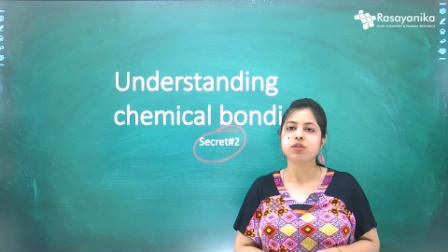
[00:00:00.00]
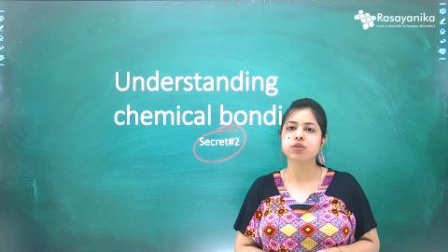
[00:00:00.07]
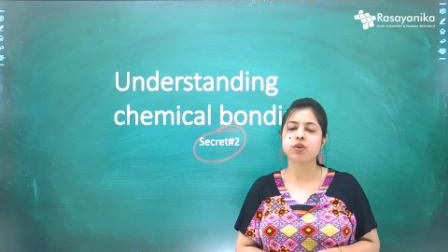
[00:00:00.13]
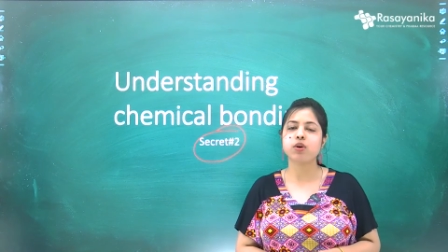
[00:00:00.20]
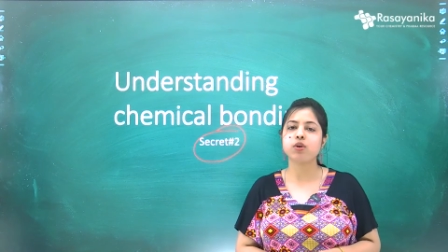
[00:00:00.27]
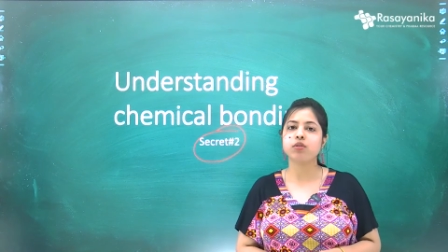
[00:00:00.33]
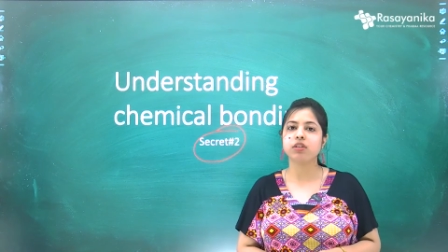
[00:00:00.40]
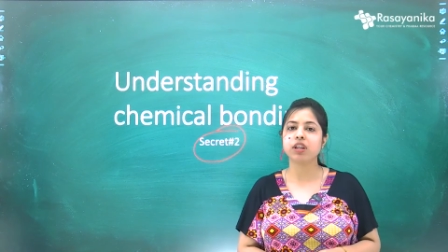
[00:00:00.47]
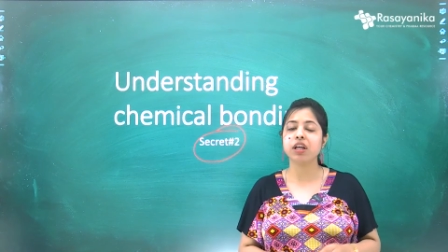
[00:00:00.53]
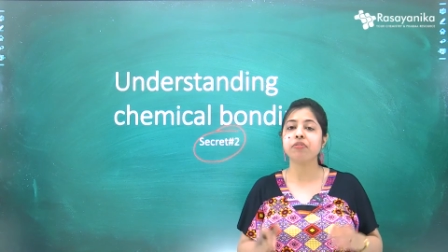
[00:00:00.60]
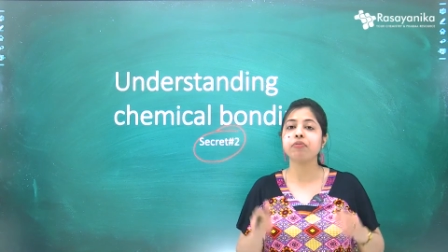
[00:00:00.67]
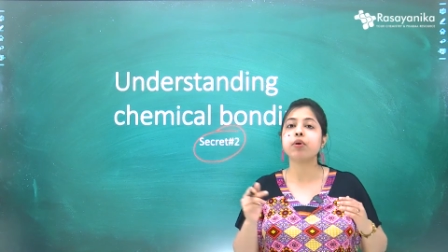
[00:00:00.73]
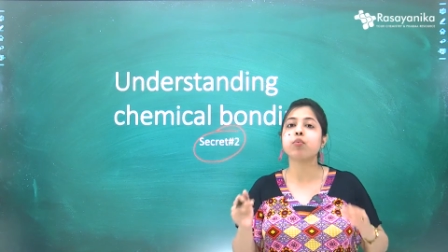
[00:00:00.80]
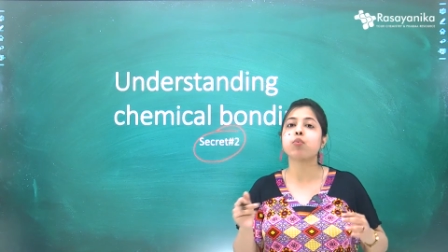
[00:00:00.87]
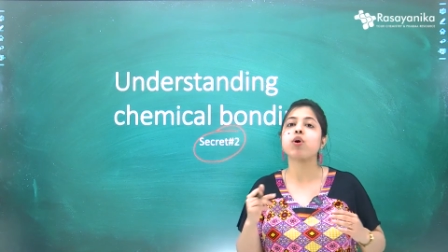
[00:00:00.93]
So
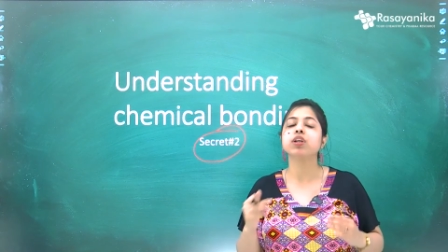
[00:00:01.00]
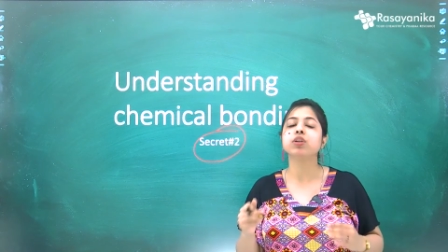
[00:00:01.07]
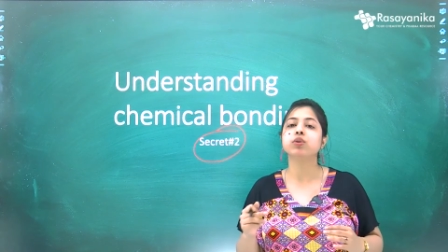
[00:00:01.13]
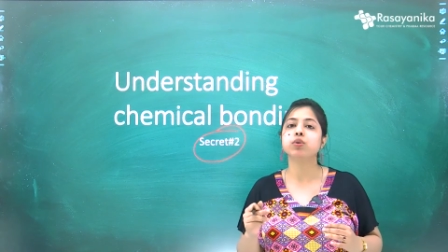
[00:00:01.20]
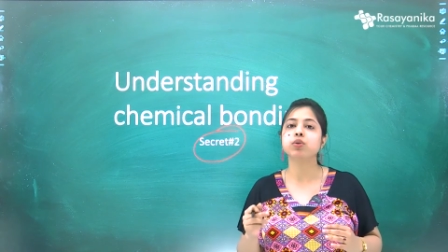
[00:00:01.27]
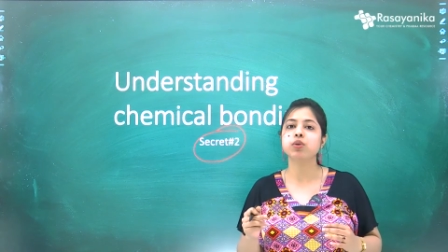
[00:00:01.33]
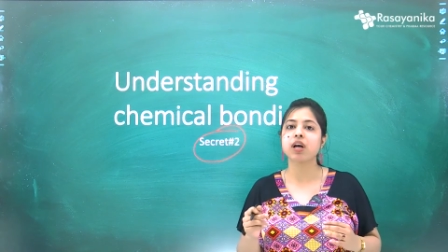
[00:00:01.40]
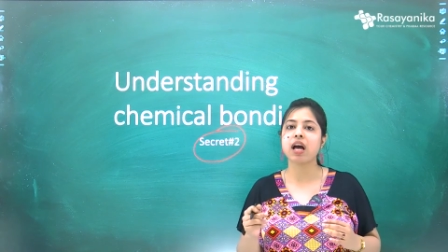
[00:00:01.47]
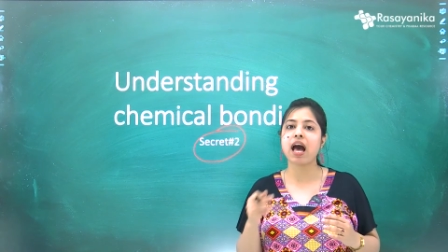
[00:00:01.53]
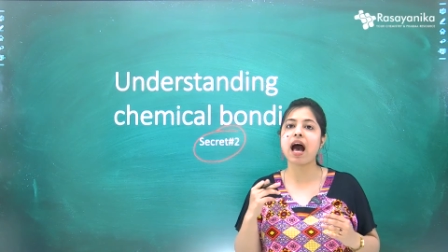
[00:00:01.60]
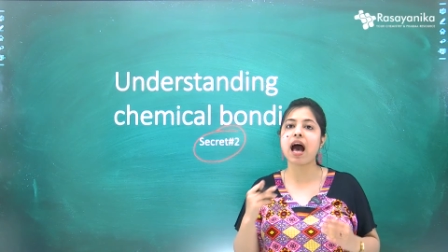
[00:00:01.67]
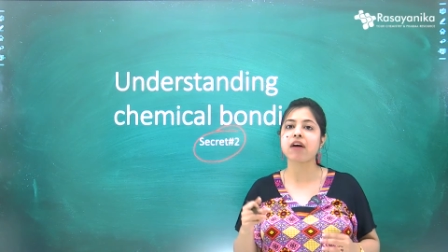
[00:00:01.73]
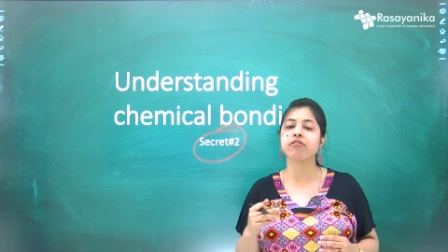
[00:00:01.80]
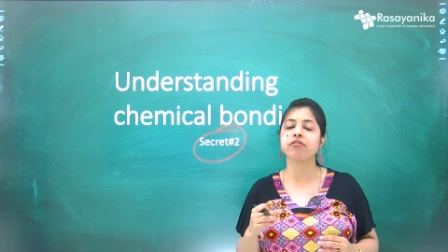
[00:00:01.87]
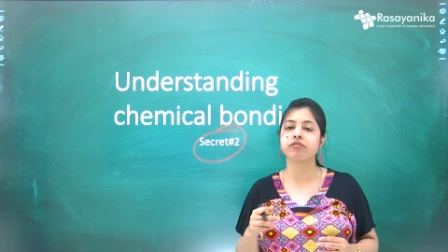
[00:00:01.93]
if we want to
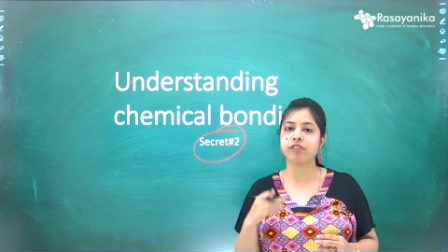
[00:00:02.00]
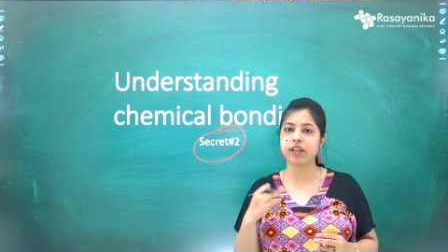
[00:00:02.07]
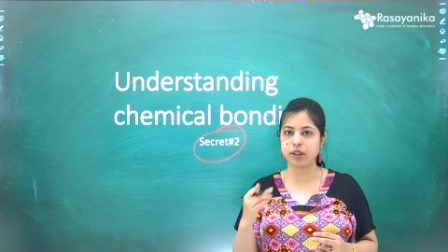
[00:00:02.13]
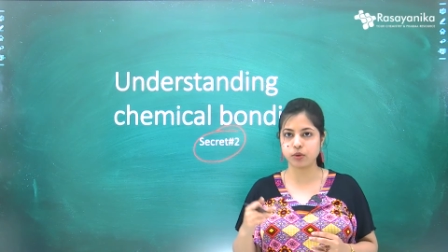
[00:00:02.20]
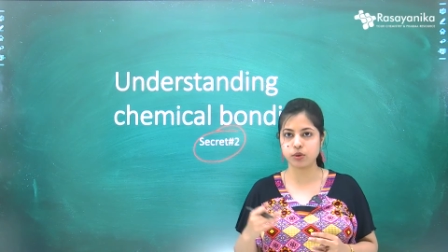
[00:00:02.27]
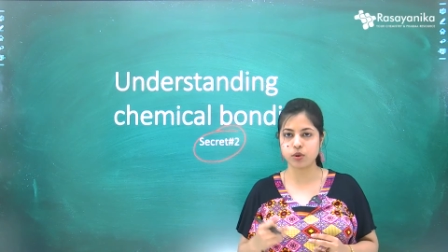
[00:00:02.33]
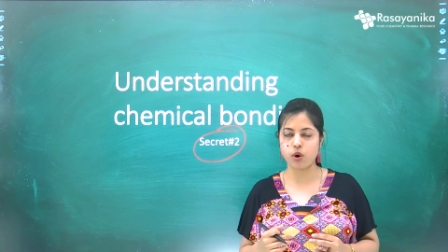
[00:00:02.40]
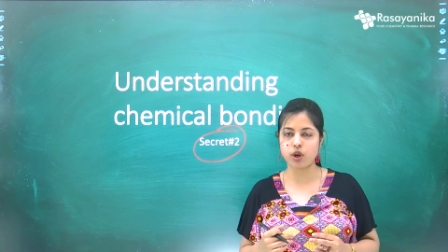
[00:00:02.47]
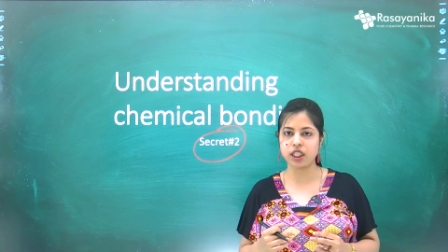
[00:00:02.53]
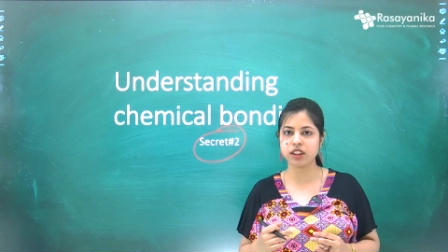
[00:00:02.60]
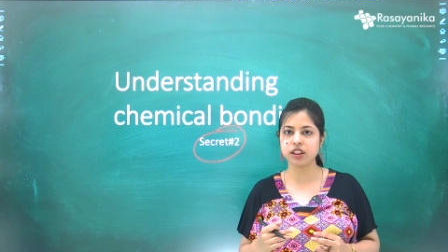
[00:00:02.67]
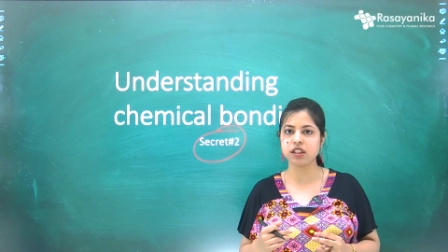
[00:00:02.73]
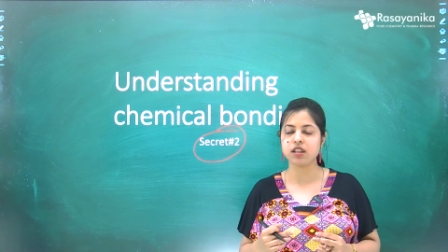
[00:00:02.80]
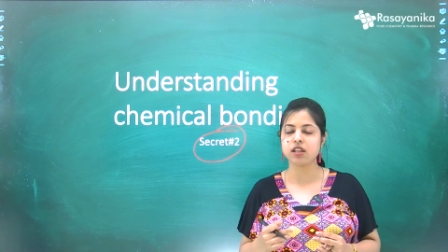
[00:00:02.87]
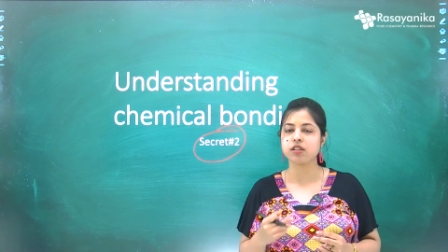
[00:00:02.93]
have very good
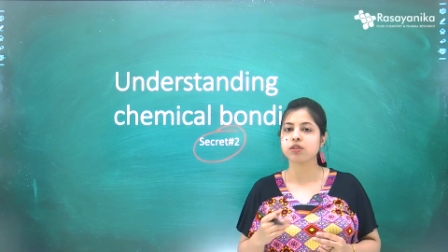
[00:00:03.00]
knowledge,